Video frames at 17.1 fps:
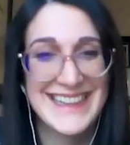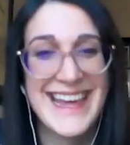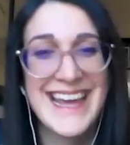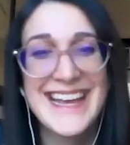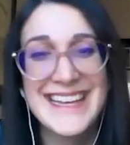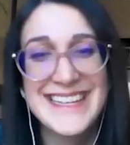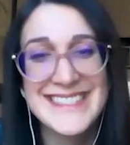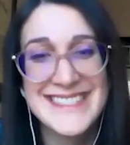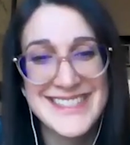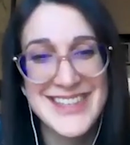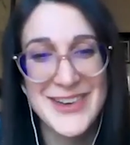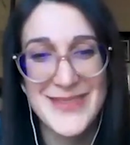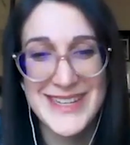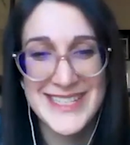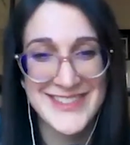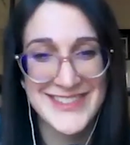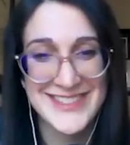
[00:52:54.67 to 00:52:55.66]
Thank you so
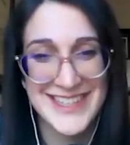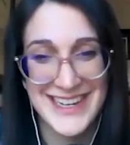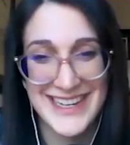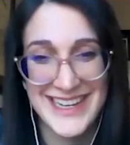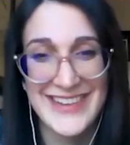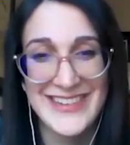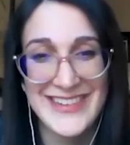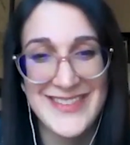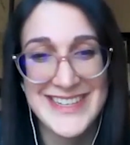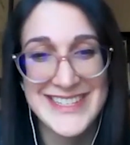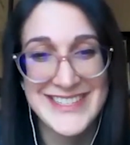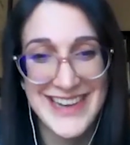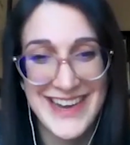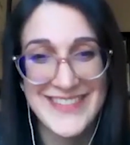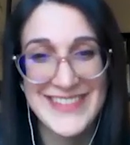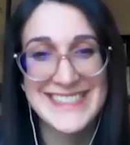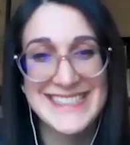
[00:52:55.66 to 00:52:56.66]
much for talking with me,
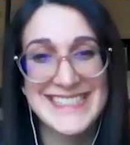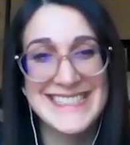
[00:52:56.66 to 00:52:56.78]
Travis.